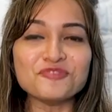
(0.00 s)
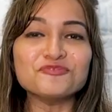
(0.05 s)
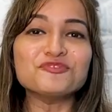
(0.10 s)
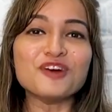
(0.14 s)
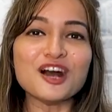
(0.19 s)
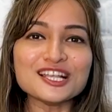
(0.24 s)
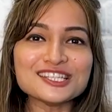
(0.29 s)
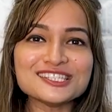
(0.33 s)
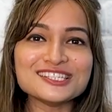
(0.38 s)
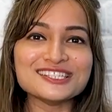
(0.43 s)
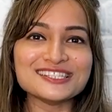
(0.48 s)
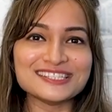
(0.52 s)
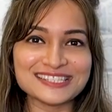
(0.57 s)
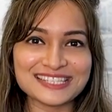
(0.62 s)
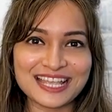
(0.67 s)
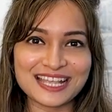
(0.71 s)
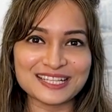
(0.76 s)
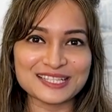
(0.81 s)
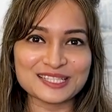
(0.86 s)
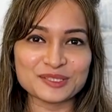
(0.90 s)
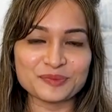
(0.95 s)
Faster
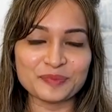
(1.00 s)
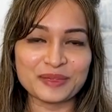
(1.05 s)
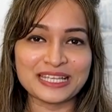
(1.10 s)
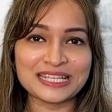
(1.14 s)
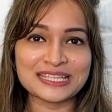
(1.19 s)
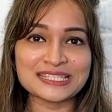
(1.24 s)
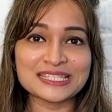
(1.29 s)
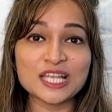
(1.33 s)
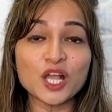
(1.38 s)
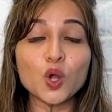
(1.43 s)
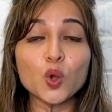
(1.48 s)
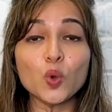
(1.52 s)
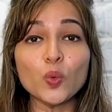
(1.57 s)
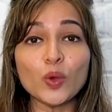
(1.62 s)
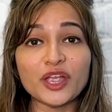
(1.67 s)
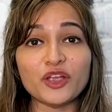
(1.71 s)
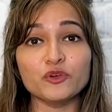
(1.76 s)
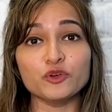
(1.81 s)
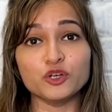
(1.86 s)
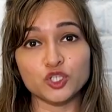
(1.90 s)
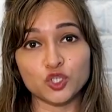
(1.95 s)
sales means
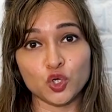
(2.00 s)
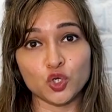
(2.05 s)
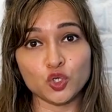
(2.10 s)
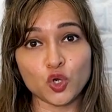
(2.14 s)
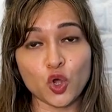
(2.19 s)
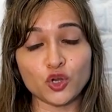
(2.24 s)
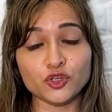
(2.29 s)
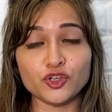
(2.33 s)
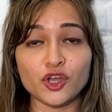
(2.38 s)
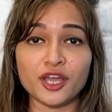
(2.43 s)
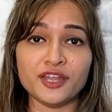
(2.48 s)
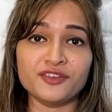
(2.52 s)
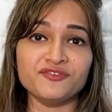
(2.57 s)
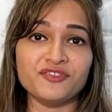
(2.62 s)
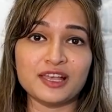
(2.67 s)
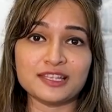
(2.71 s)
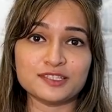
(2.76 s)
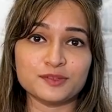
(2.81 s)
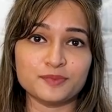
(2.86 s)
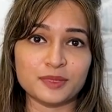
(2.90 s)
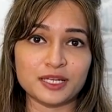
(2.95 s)
quick return on your
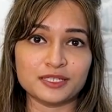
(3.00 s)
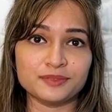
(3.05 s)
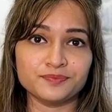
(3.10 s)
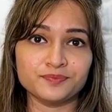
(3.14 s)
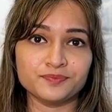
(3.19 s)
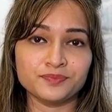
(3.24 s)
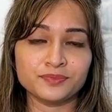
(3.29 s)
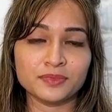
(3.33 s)
investment.